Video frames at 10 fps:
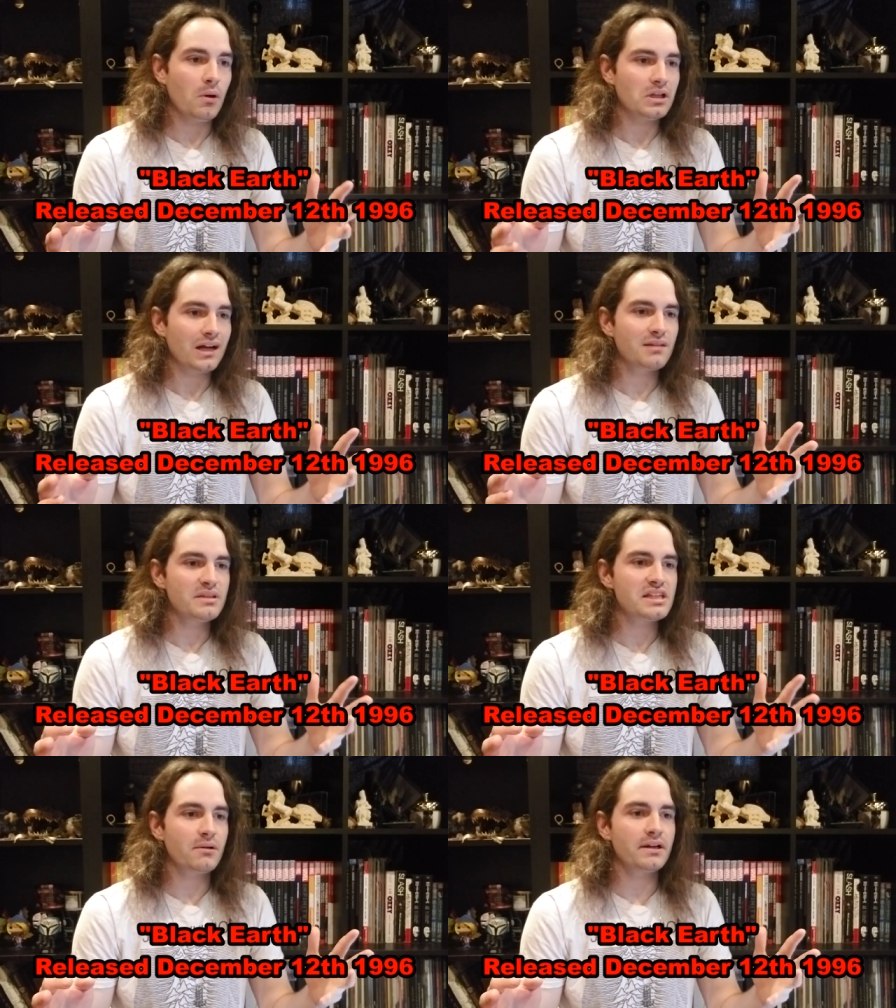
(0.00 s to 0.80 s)
a lot of the
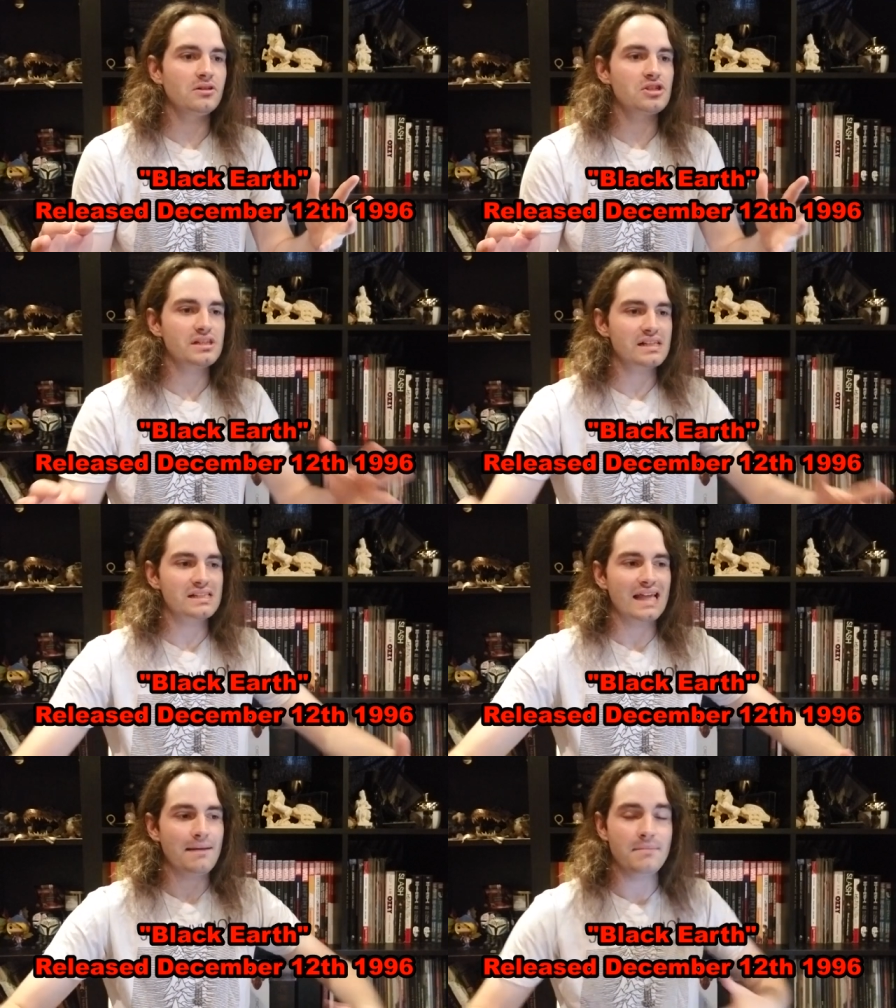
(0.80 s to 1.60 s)
material just isn't
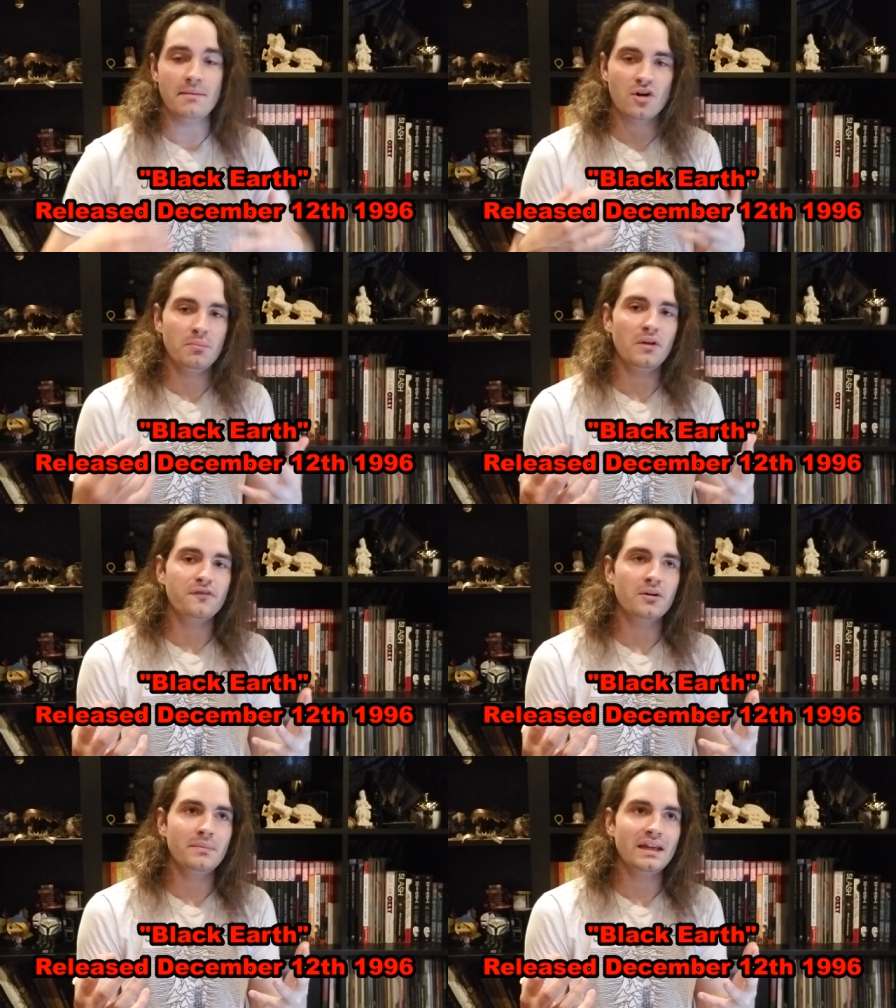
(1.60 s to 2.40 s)
that memorable
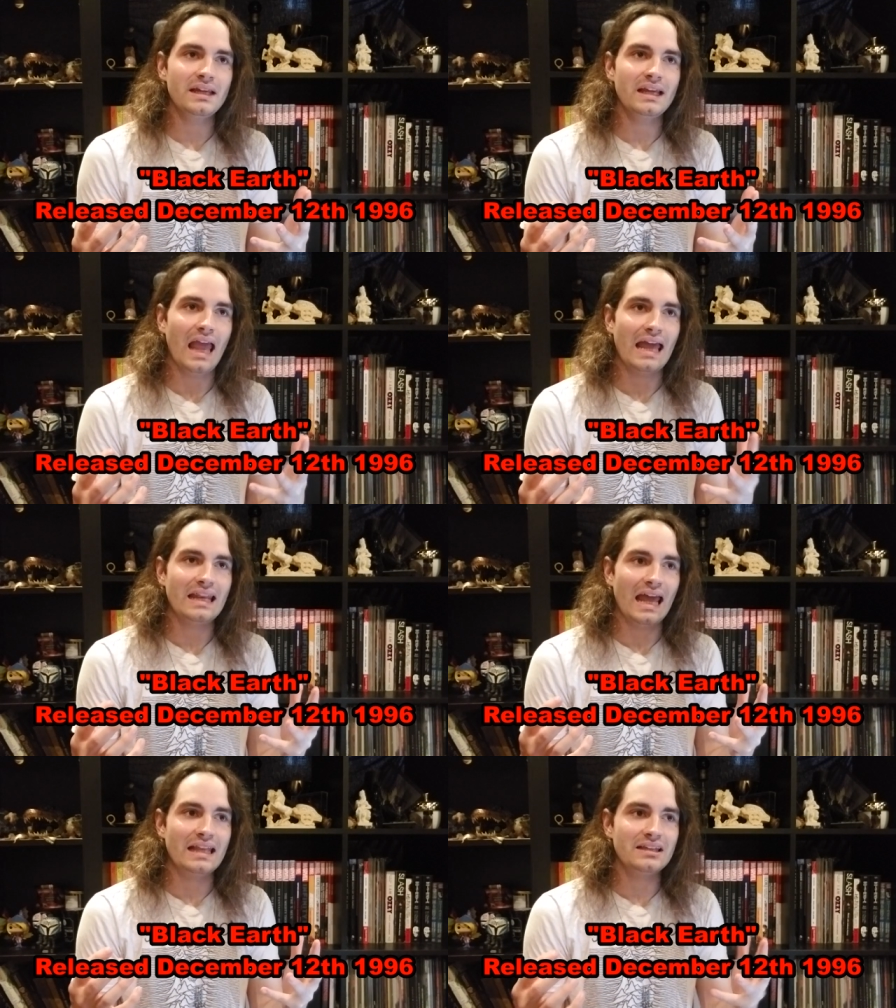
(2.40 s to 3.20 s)
for me and
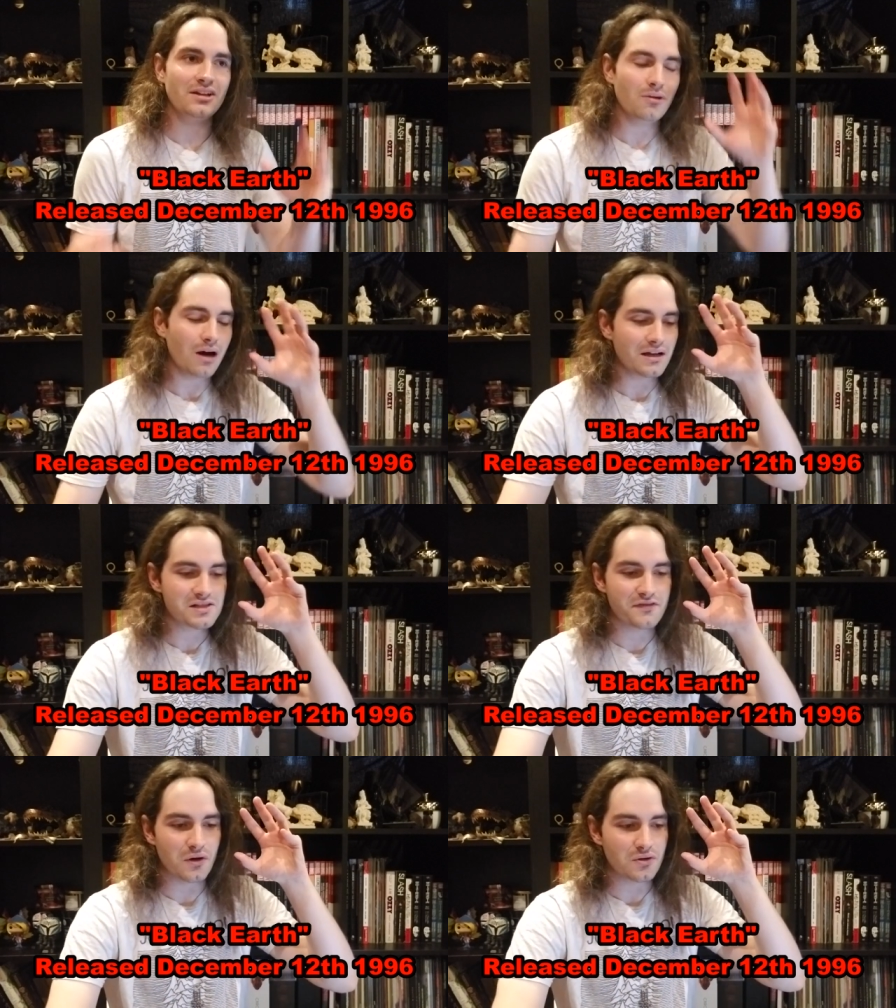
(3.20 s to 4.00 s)
and Johan's
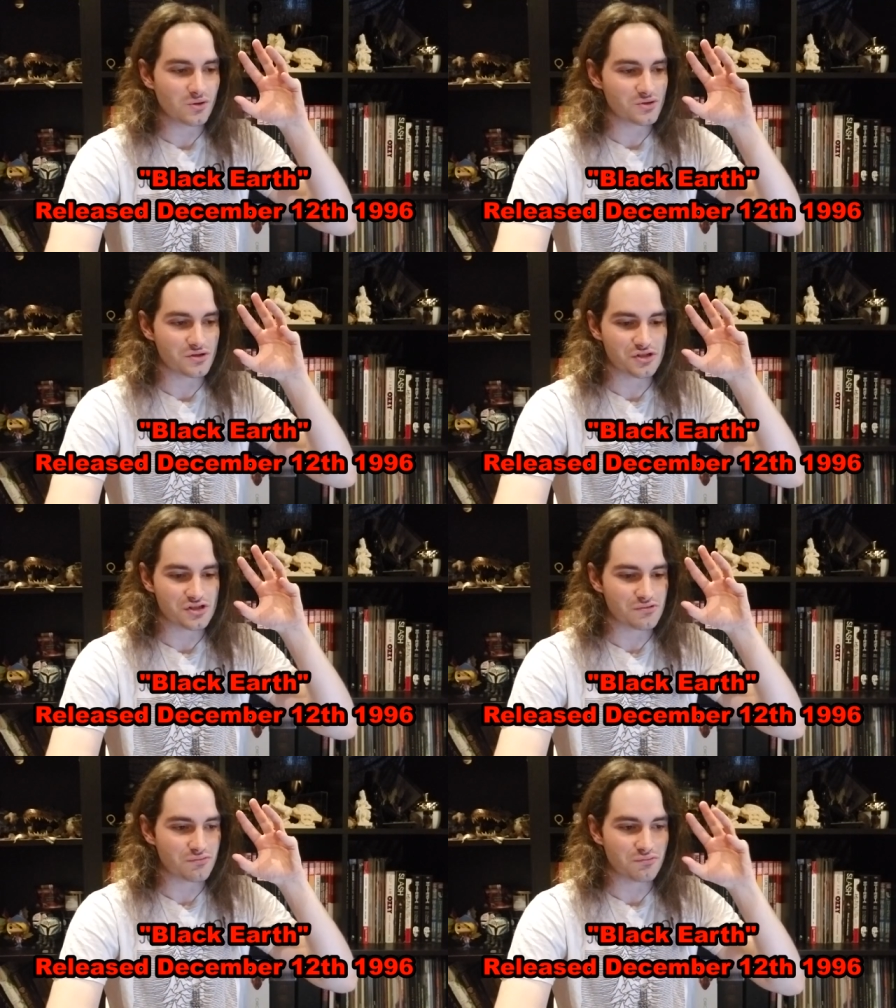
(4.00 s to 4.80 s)
vocals are
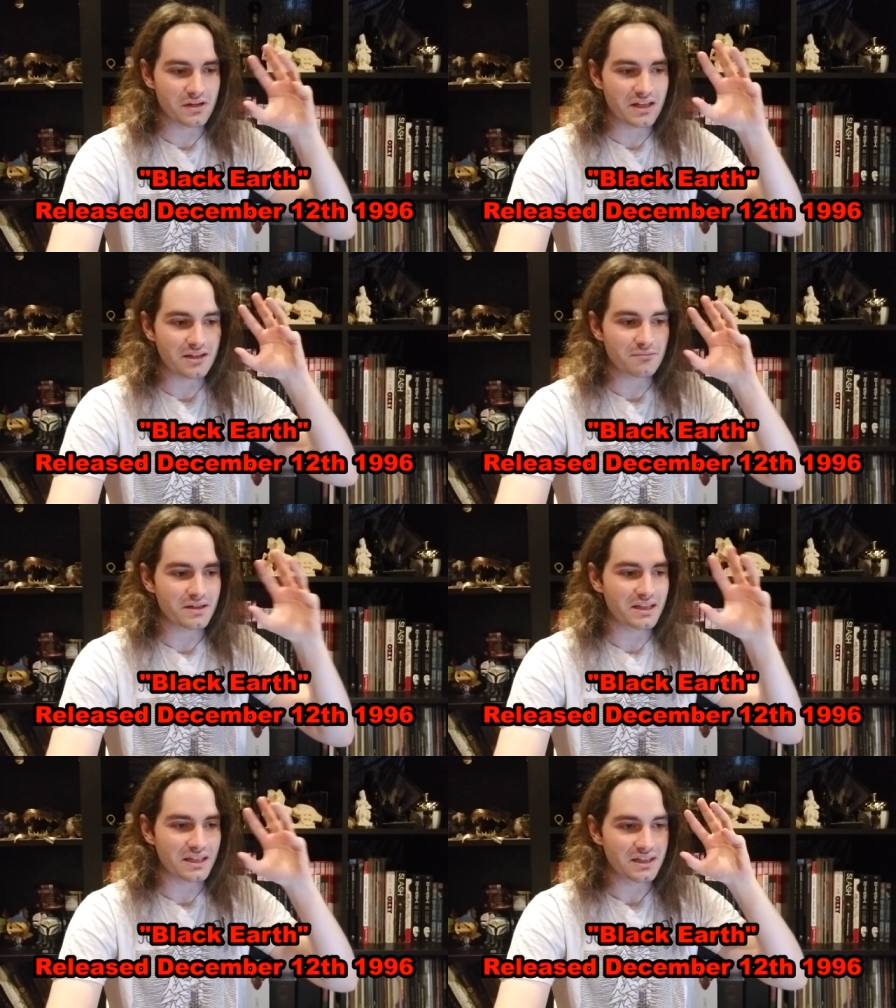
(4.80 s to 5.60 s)
just really
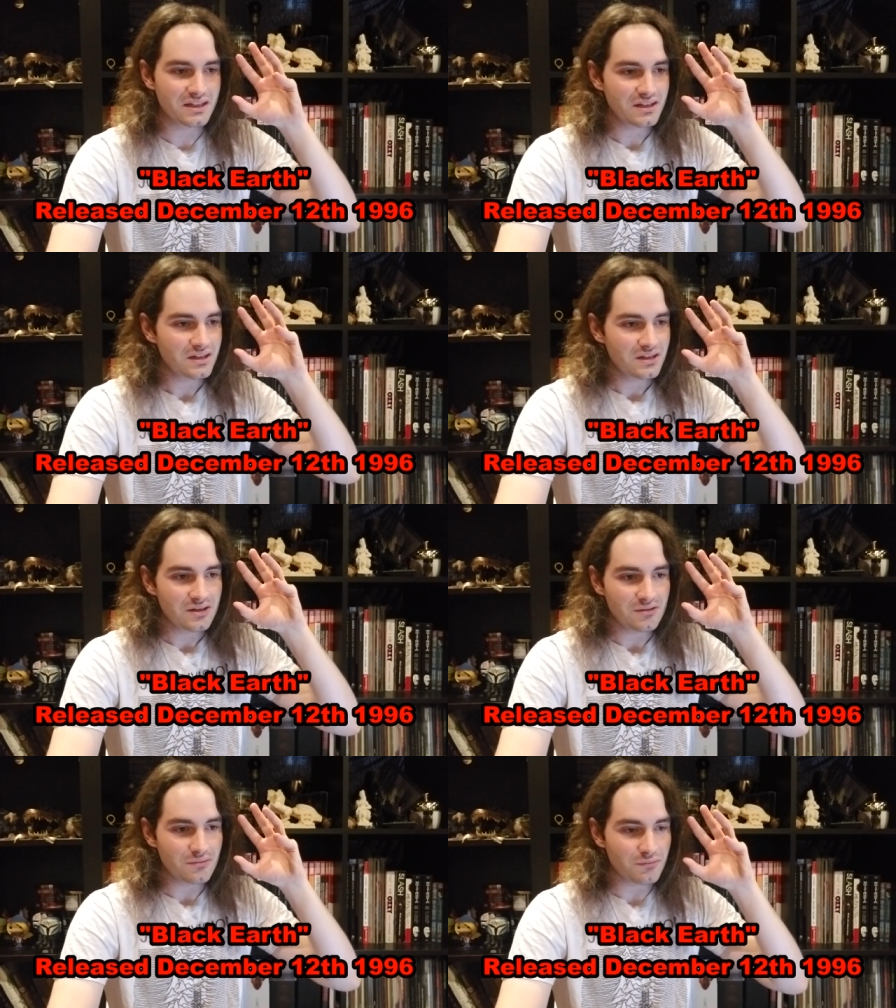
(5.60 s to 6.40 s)
really
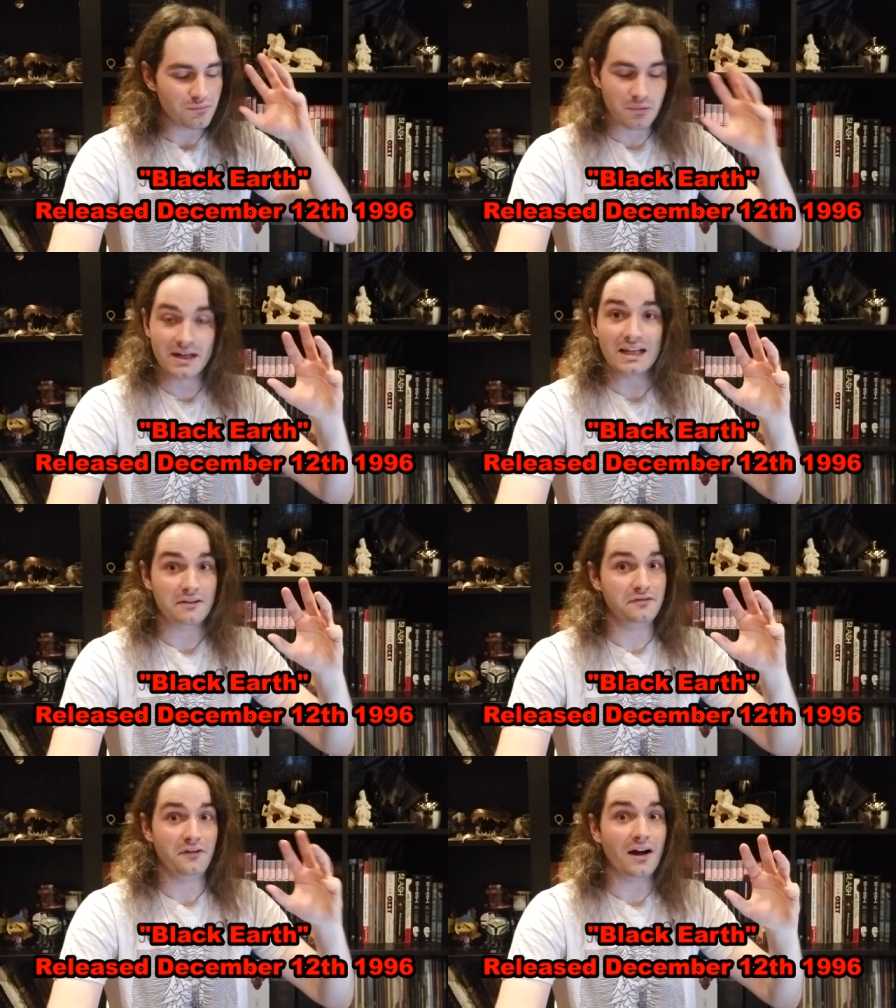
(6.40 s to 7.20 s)
really
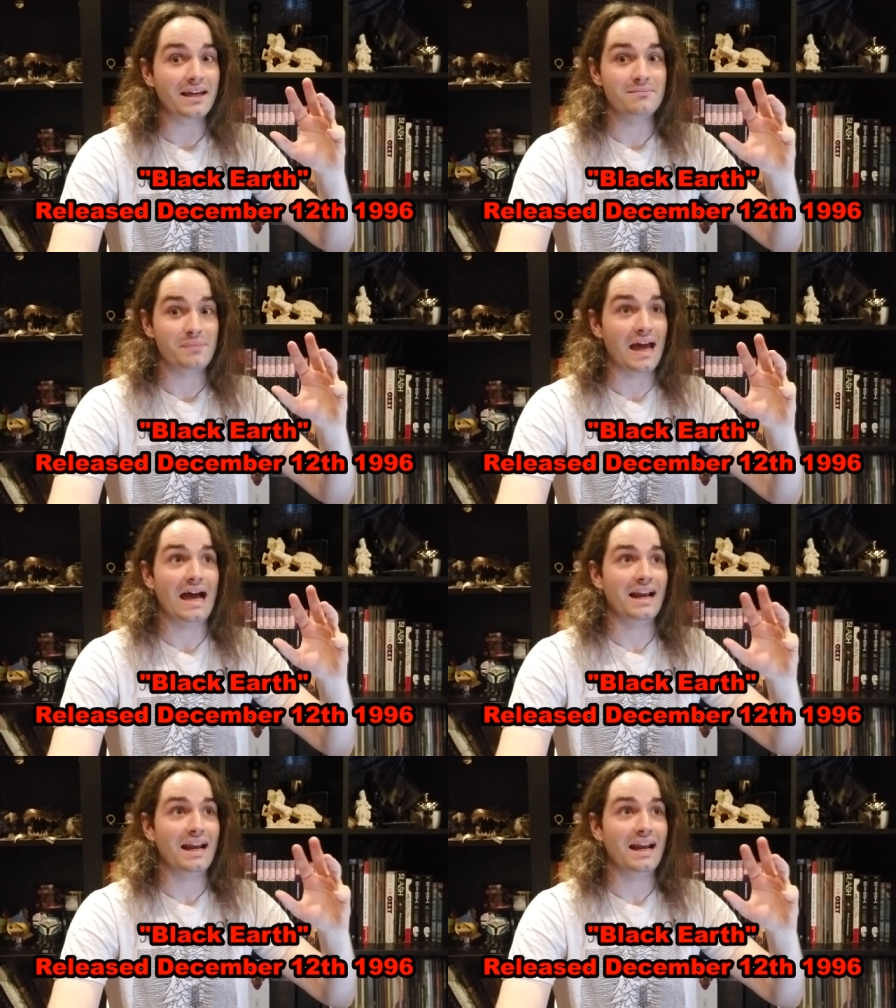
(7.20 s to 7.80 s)
fucking bad.